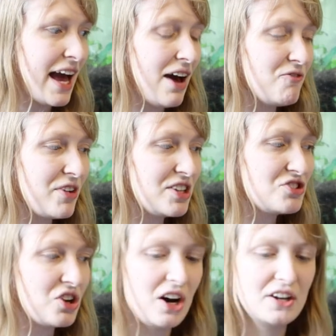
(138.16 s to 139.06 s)
And
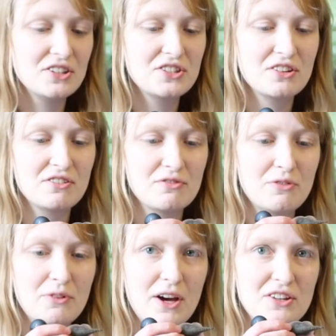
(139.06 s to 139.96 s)
ventralis
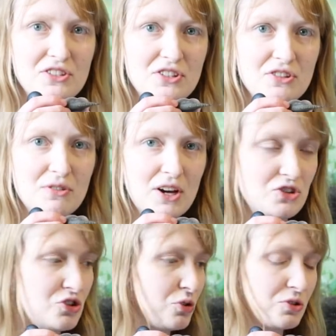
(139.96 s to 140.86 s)
refers to a
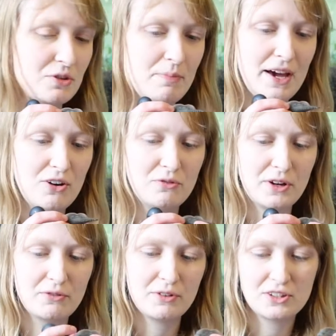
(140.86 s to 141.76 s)
shorter
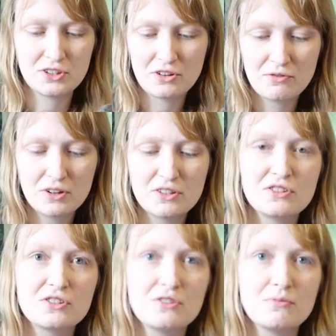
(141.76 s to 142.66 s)
pelvic fin. So if I
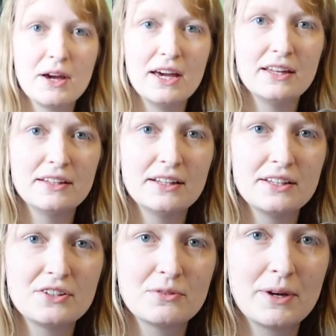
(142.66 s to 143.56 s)
zoom in a
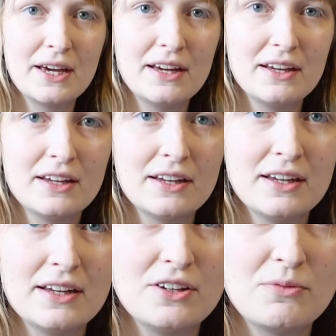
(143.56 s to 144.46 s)
little bit,
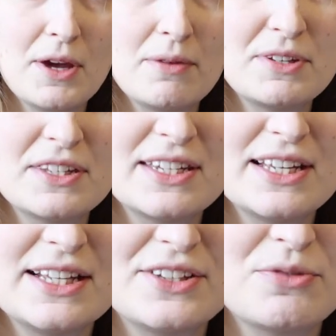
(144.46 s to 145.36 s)
you'll be able to
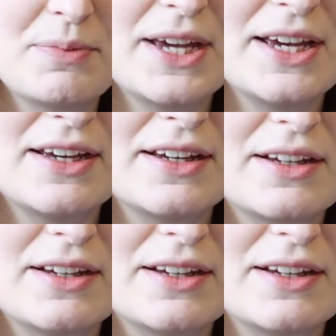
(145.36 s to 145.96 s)
see a little bit